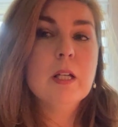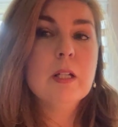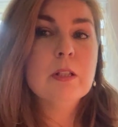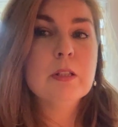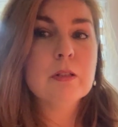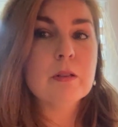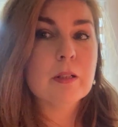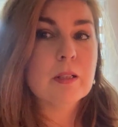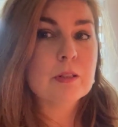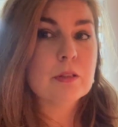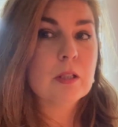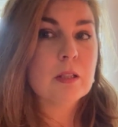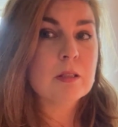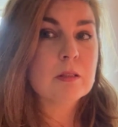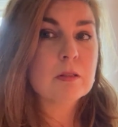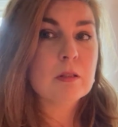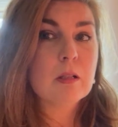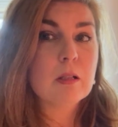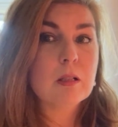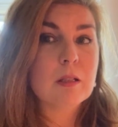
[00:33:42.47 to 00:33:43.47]
you know, I tried to
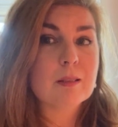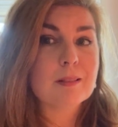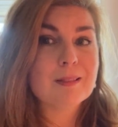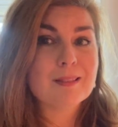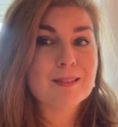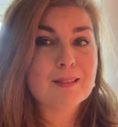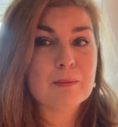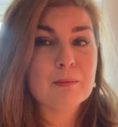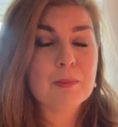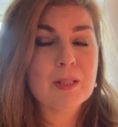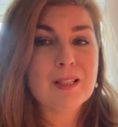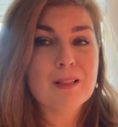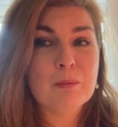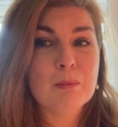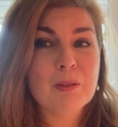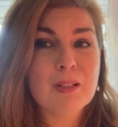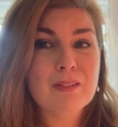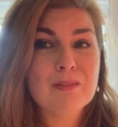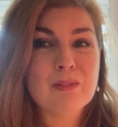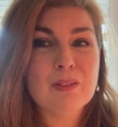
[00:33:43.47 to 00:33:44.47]
talk to somebody
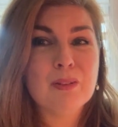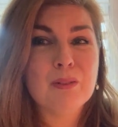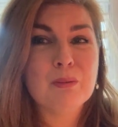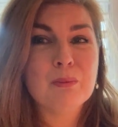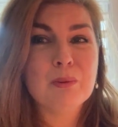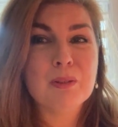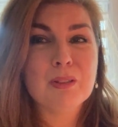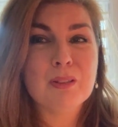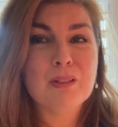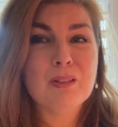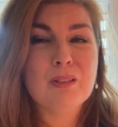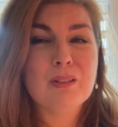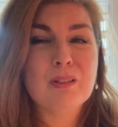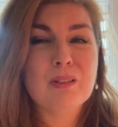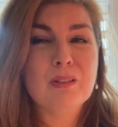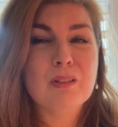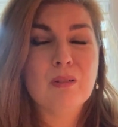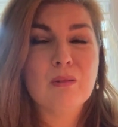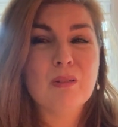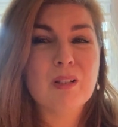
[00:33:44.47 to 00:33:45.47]
above you, but you,
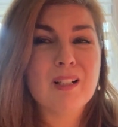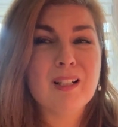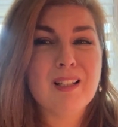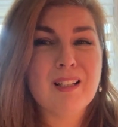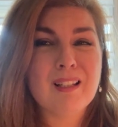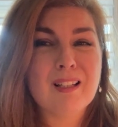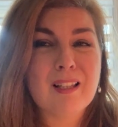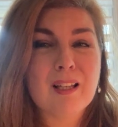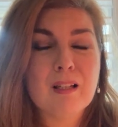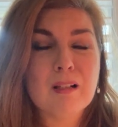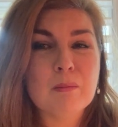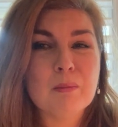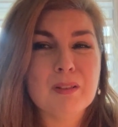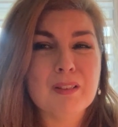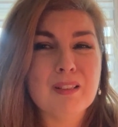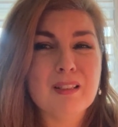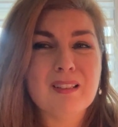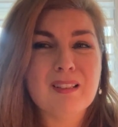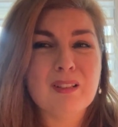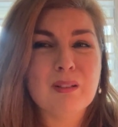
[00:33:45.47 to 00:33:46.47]
you don't want any
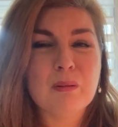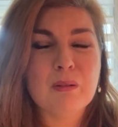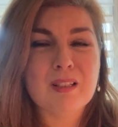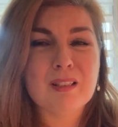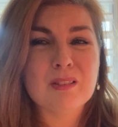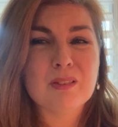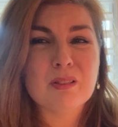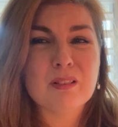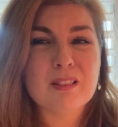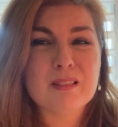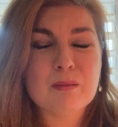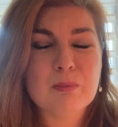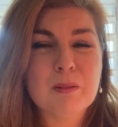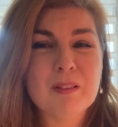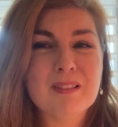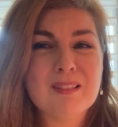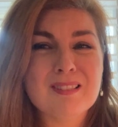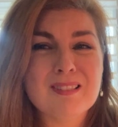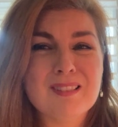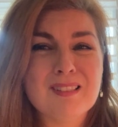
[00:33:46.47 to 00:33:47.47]
accountability. You don't want a
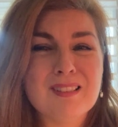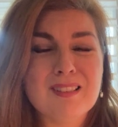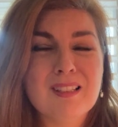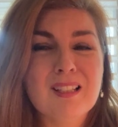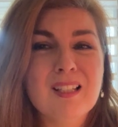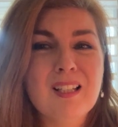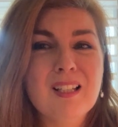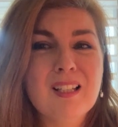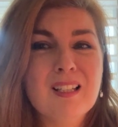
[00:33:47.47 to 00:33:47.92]
transparency.